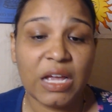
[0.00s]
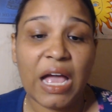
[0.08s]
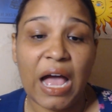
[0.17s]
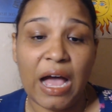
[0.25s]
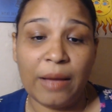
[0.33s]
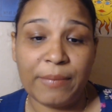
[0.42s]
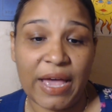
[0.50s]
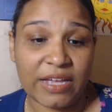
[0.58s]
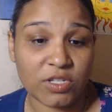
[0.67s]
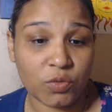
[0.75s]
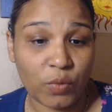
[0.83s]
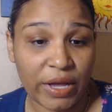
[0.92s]
um,
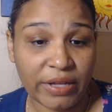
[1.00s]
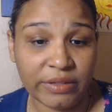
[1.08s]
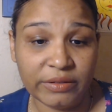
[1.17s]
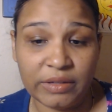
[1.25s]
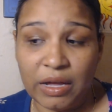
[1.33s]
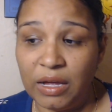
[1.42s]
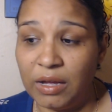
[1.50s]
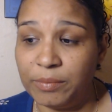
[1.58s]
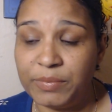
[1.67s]
as well um,